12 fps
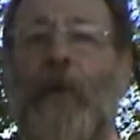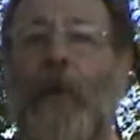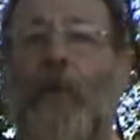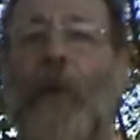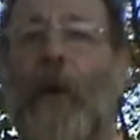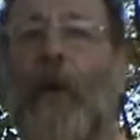you
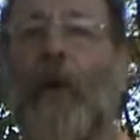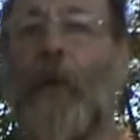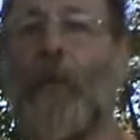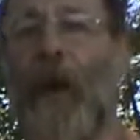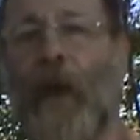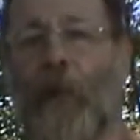put in your
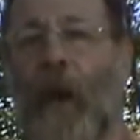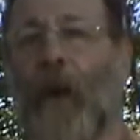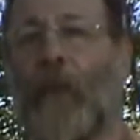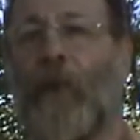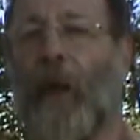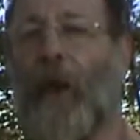big
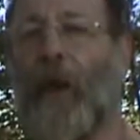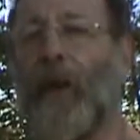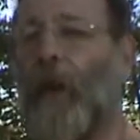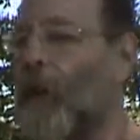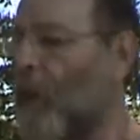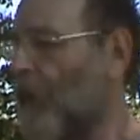backpack,
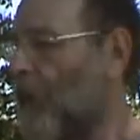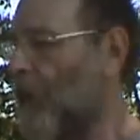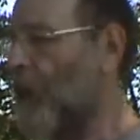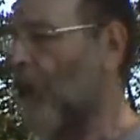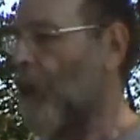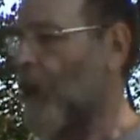
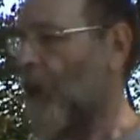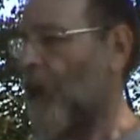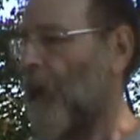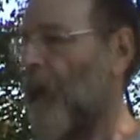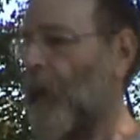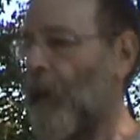
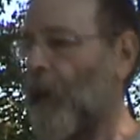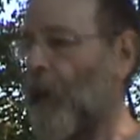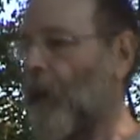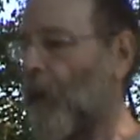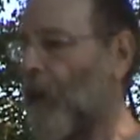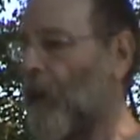and in
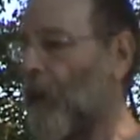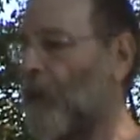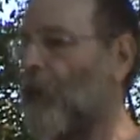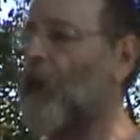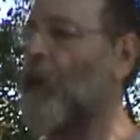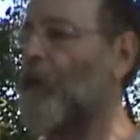your little
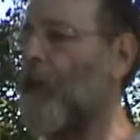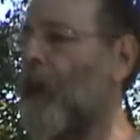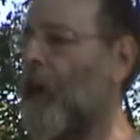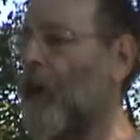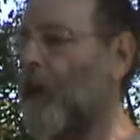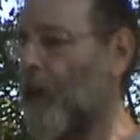boogie
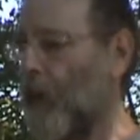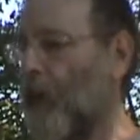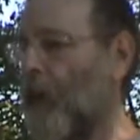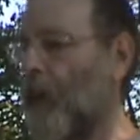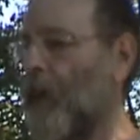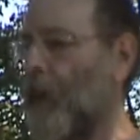bag,
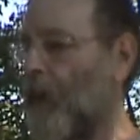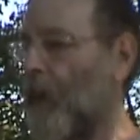I